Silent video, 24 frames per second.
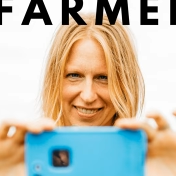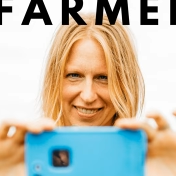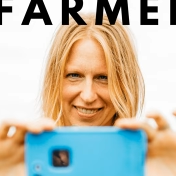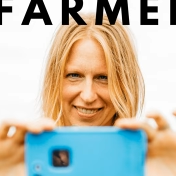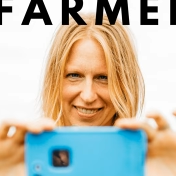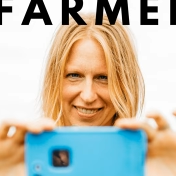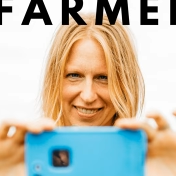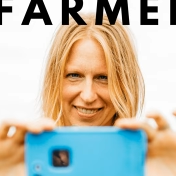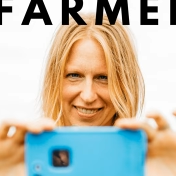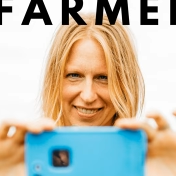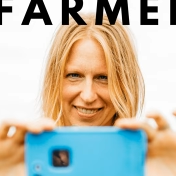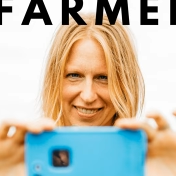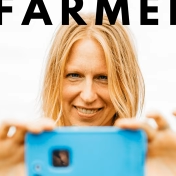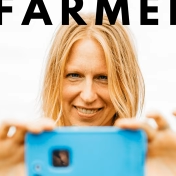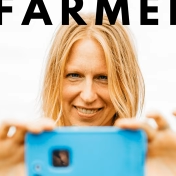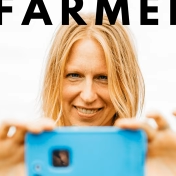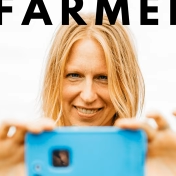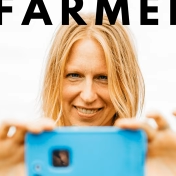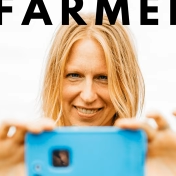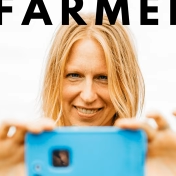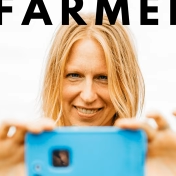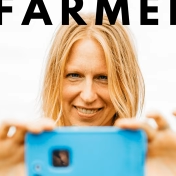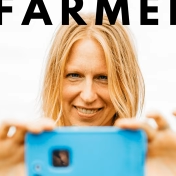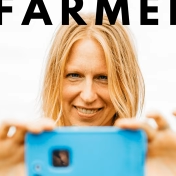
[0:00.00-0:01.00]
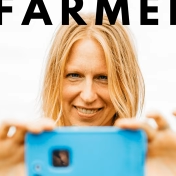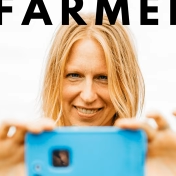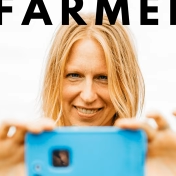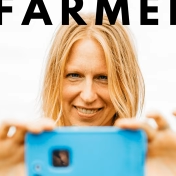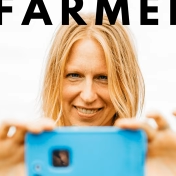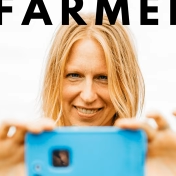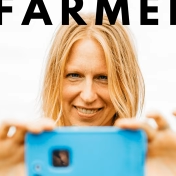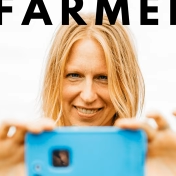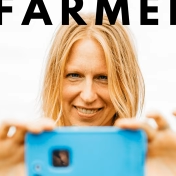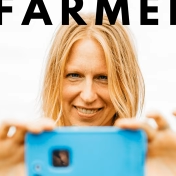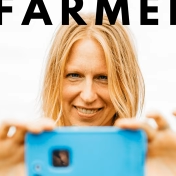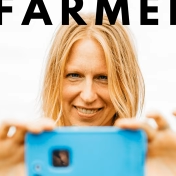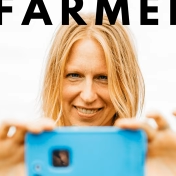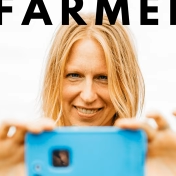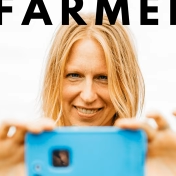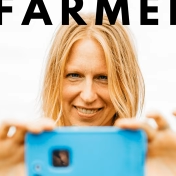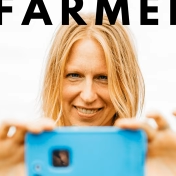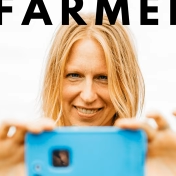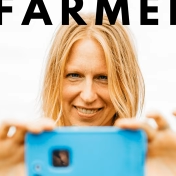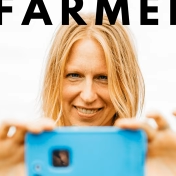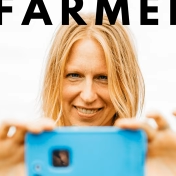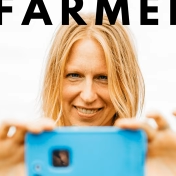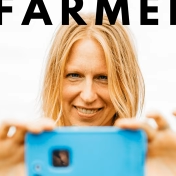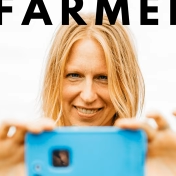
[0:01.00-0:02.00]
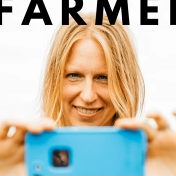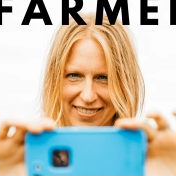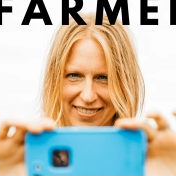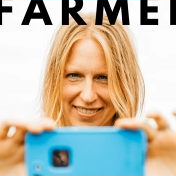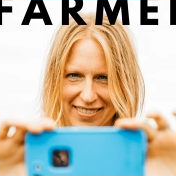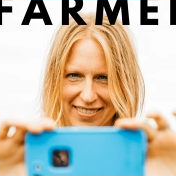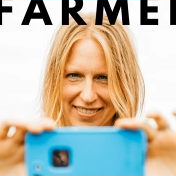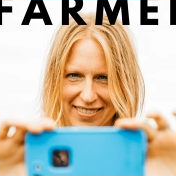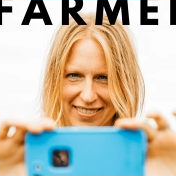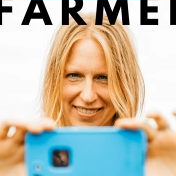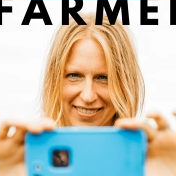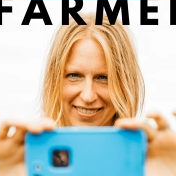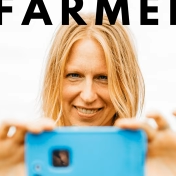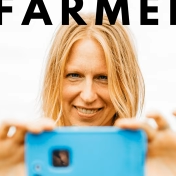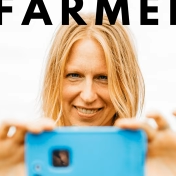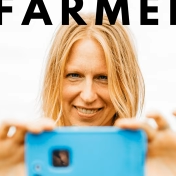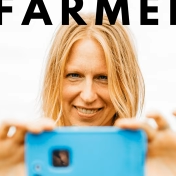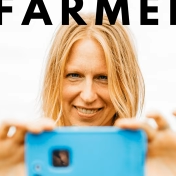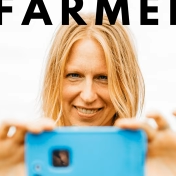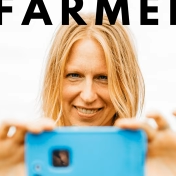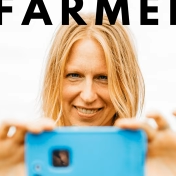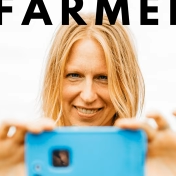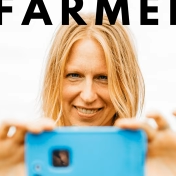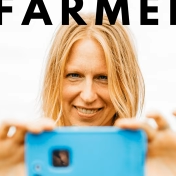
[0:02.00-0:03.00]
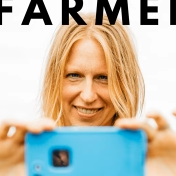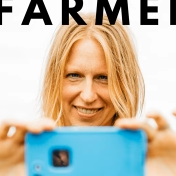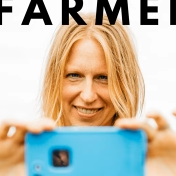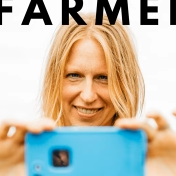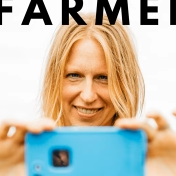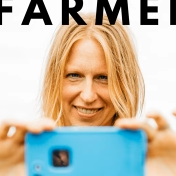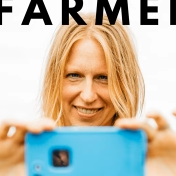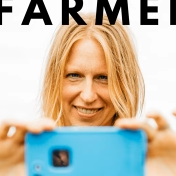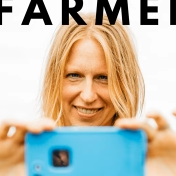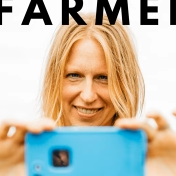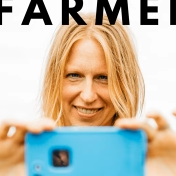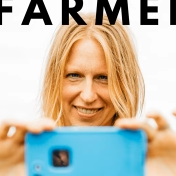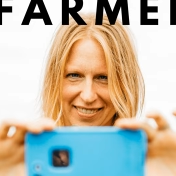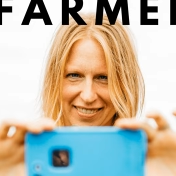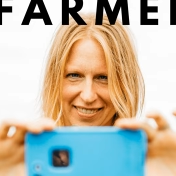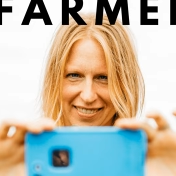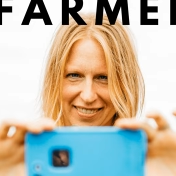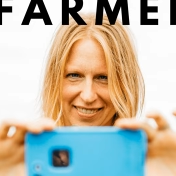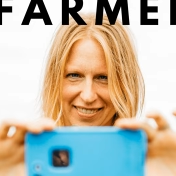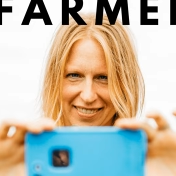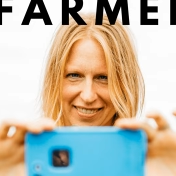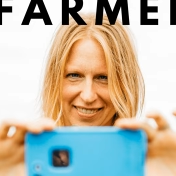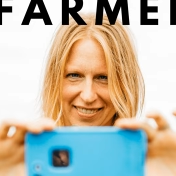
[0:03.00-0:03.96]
(no lip movement)